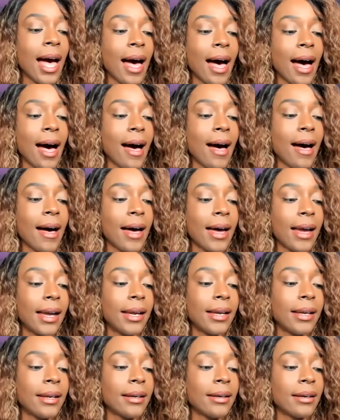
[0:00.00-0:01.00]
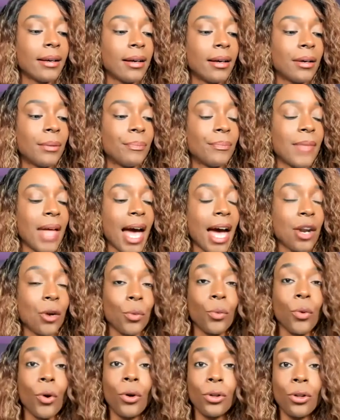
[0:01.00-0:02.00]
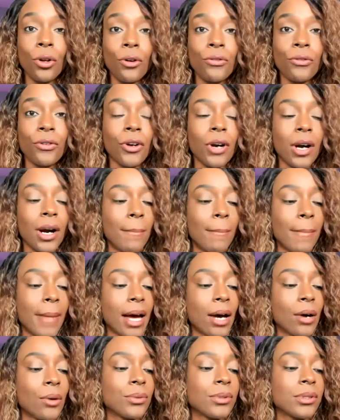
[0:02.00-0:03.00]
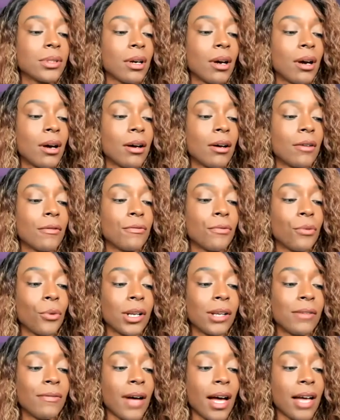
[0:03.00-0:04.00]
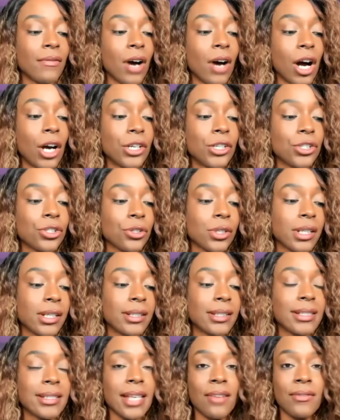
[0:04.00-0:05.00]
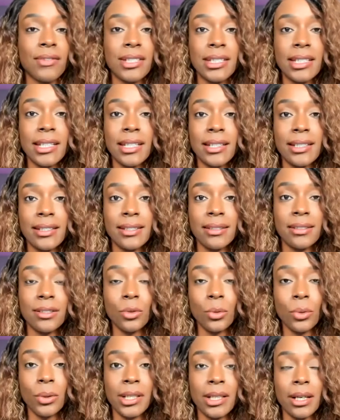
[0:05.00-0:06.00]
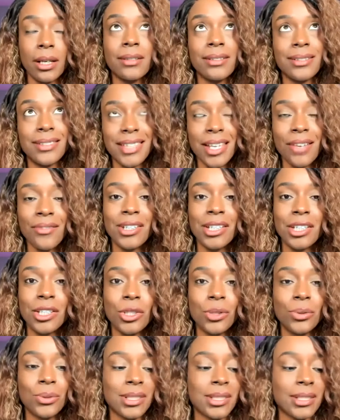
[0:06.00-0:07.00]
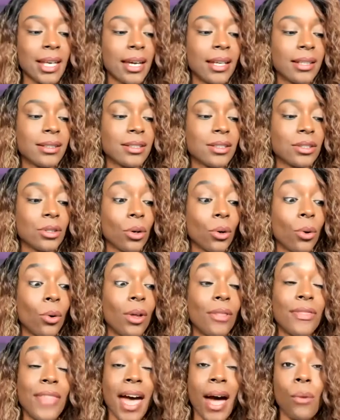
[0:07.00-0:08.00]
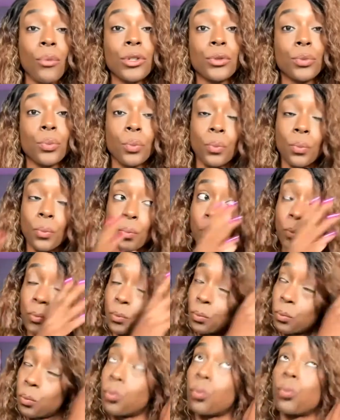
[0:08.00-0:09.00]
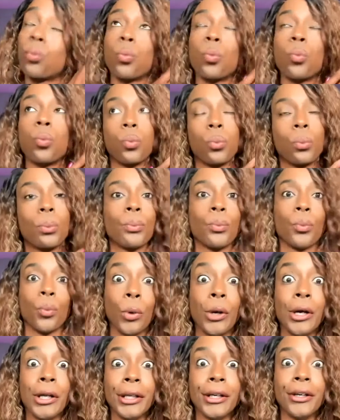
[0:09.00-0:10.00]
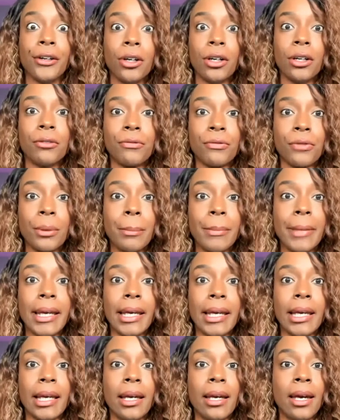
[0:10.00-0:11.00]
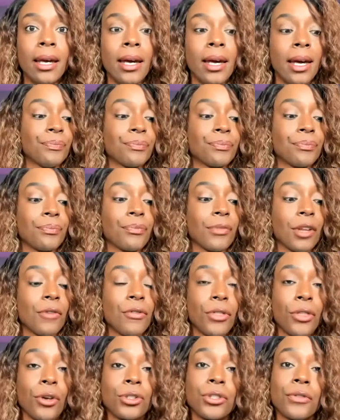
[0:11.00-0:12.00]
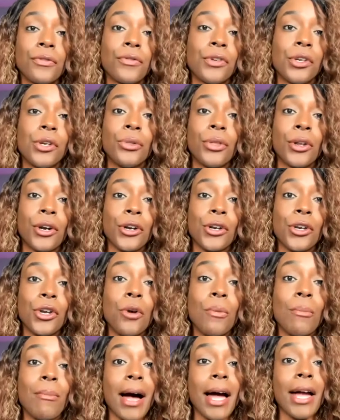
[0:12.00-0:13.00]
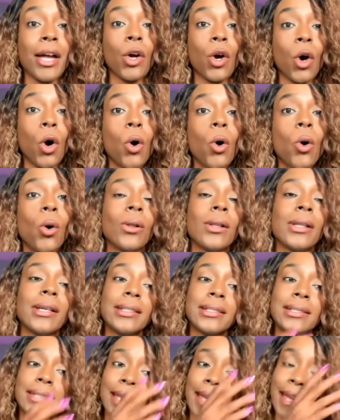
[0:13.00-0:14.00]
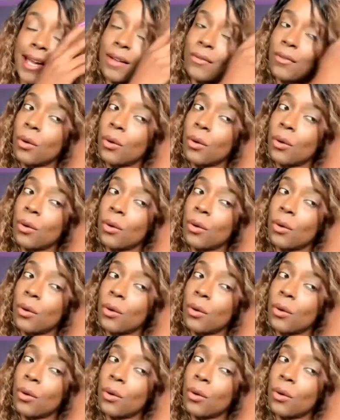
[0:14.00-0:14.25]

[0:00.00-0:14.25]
I had a rollover amount of $4,517 and 72 cents. So that was really good for me. For those of you that are new, my goal is to have a